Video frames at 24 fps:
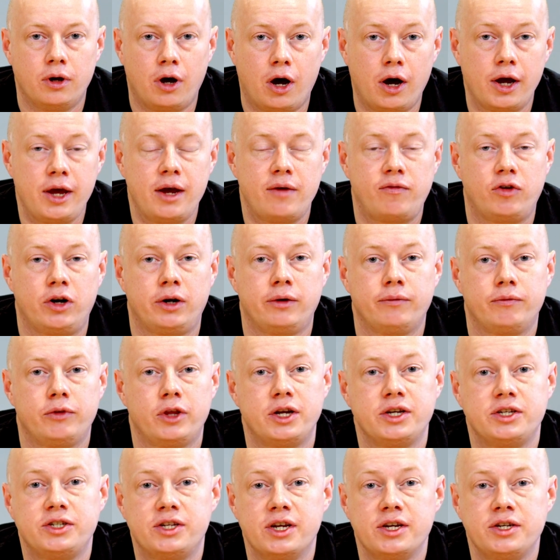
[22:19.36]
However, the
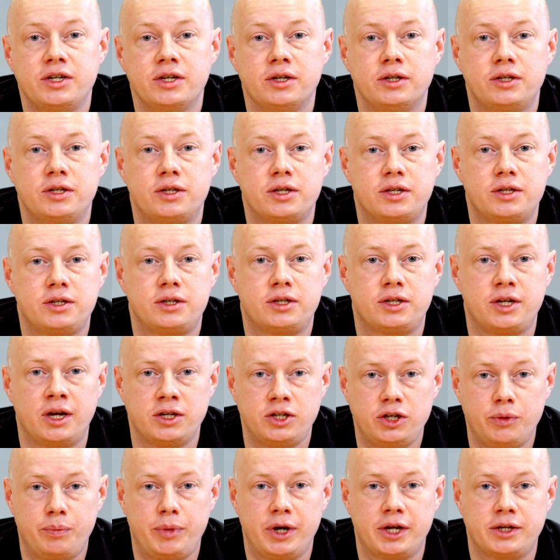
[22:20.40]
decision to
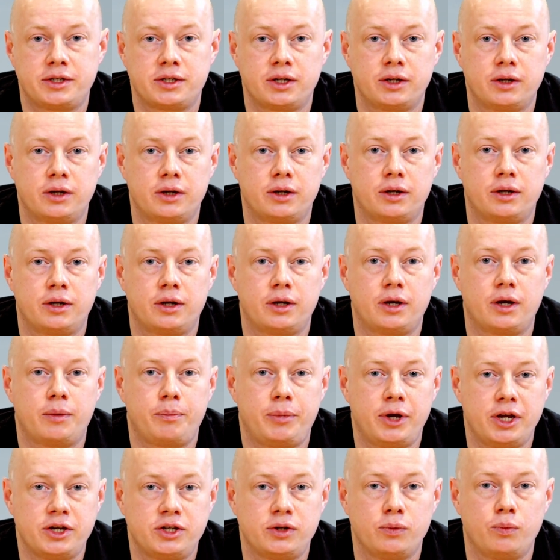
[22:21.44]
intubate a
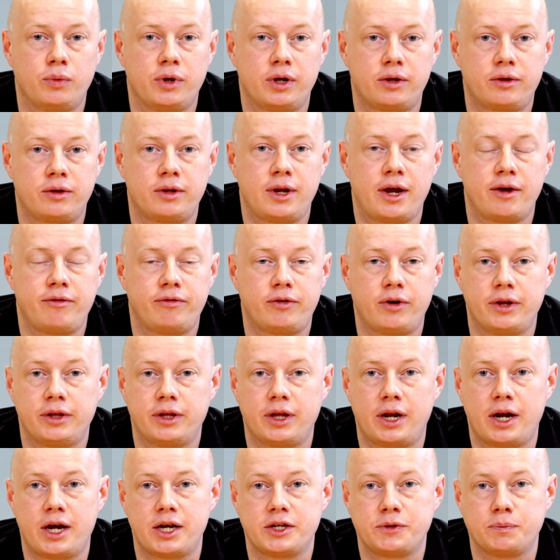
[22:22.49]
patient with
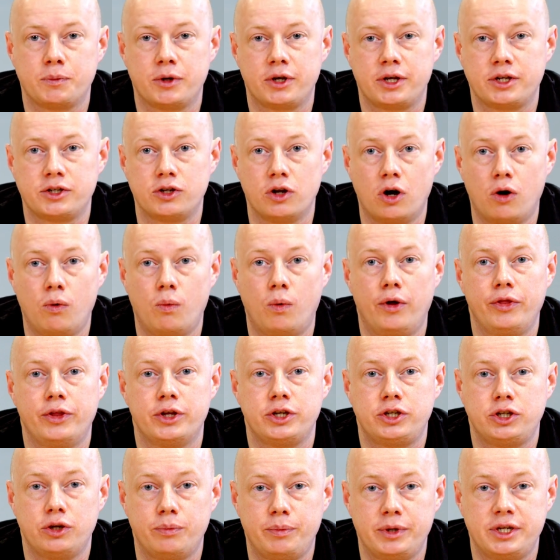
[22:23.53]
life-threatening asthma is not one
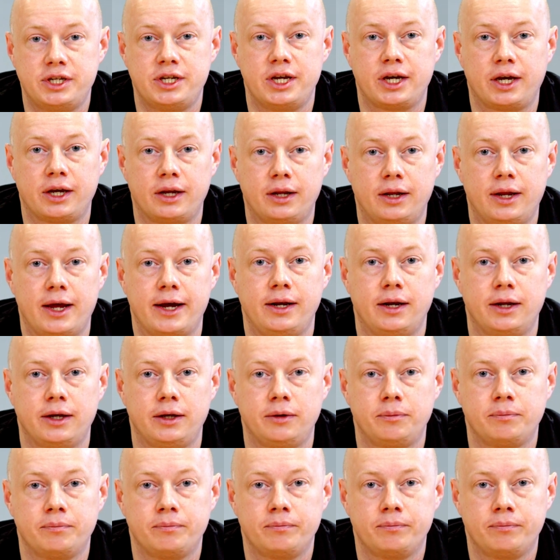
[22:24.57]
that should be taken lightly.
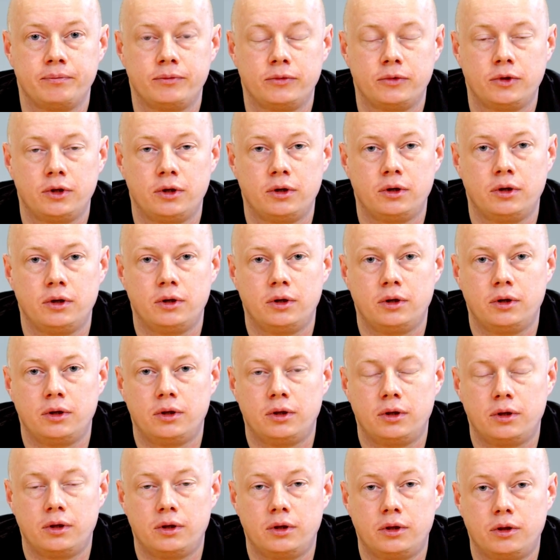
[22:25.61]

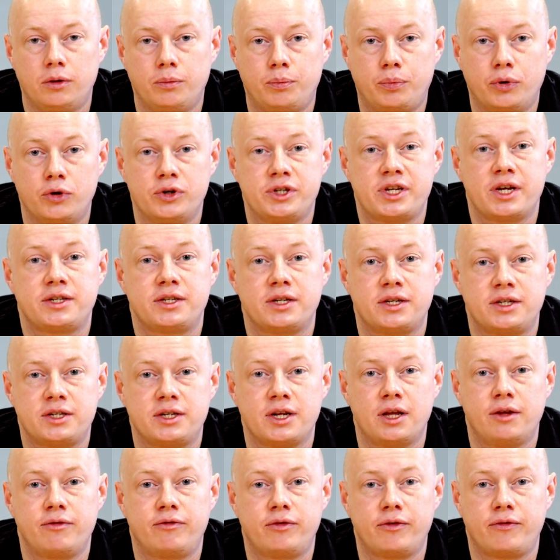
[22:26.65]
The process
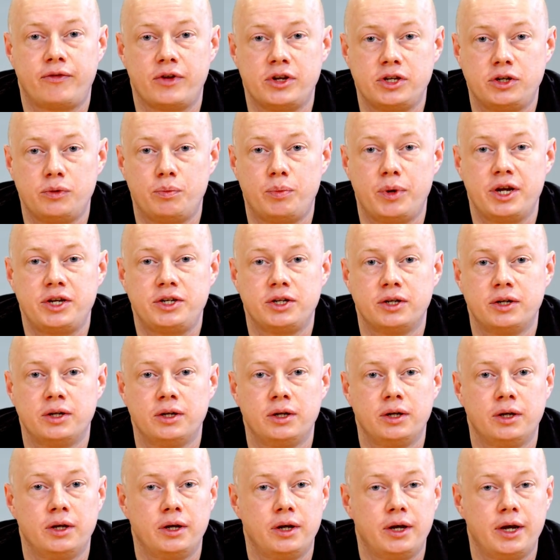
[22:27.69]
itself of intubation
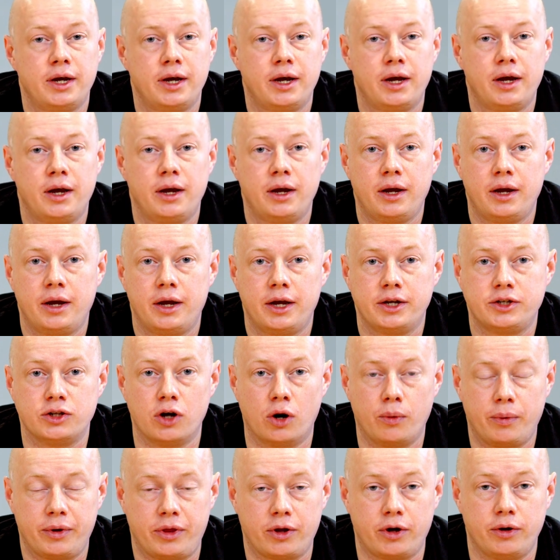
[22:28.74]
is
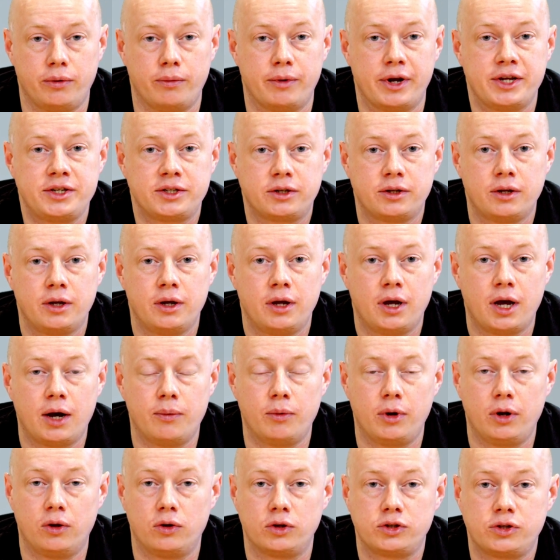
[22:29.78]
not without risks,
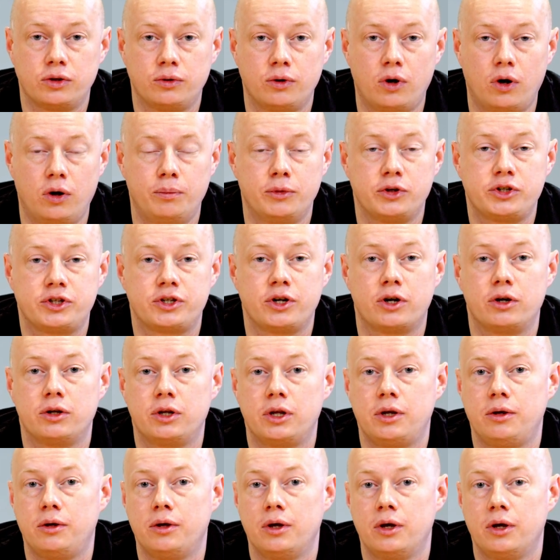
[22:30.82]
and will also almost
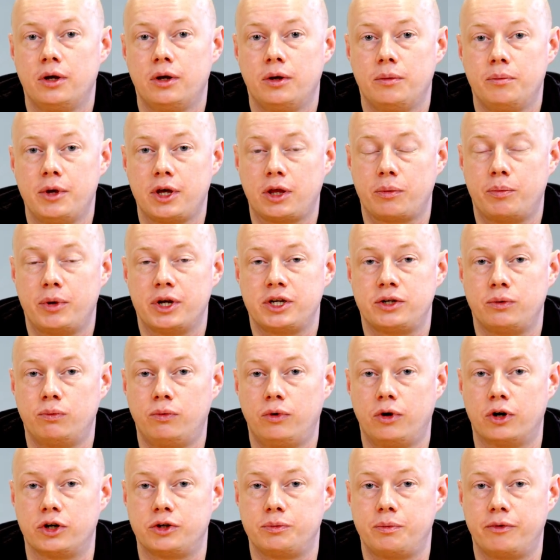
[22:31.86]
certainly make the patient
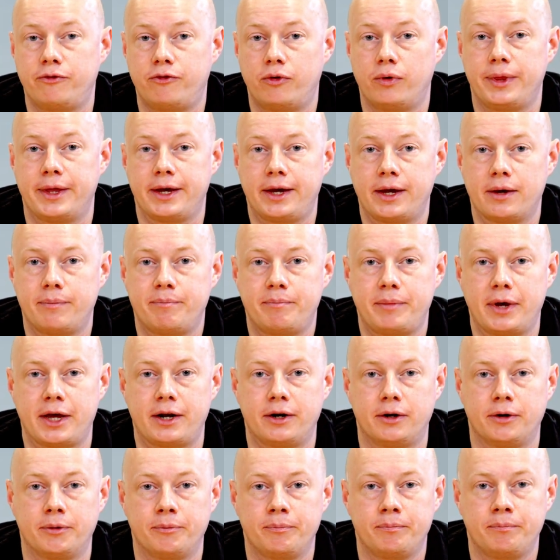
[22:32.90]
worse before they get
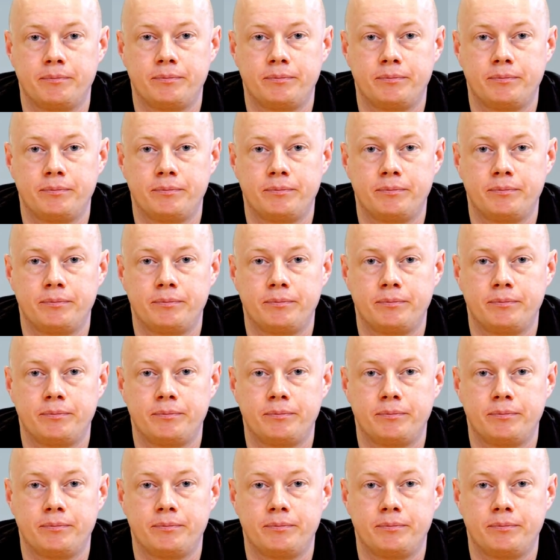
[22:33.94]
better.